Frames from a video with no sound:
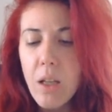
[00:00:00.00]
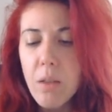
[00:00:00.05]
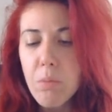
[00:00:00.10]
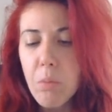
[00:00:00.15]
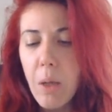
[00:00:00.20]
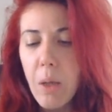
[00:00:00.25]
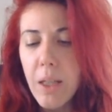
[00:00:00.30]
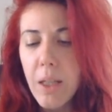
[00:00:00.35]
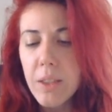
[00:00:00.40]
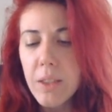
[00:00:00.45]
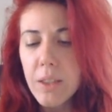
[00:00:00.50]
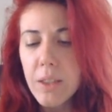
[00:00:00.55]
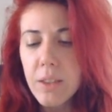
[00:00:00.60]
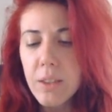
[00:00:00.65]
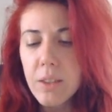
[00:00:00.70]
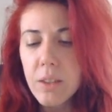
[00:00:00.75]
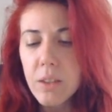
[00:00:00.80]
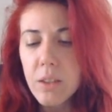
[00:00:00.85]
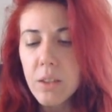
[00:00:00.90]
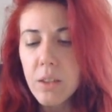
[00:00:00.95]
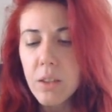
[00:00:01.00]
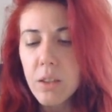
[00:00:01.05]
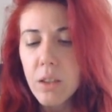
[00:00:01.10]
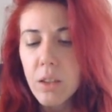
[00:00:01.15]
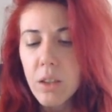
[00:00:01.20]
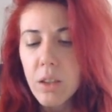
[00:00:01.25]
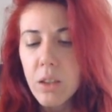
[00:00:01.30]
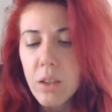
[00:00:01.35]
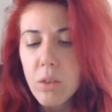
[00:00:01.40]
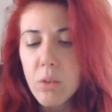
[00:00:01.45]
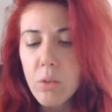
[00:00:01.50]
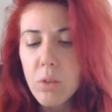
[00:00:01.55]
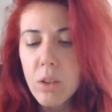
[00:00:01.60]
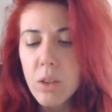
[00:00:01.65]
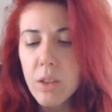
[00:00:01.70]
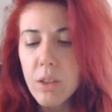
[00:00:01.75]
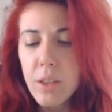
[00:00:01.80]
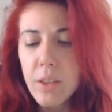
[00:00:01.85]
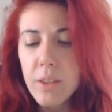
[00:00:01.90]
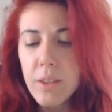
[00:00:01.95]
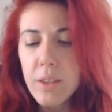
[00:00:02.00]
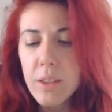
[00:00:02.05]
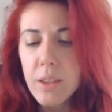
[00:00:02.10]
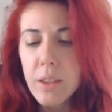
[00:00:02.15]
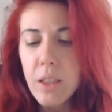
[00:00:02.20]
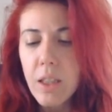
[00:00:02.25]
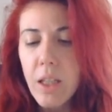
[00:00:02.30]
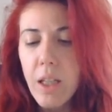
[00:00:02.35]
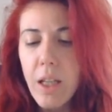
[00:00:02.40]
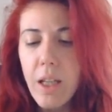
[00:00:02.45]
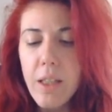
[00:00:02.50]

minus two thirds.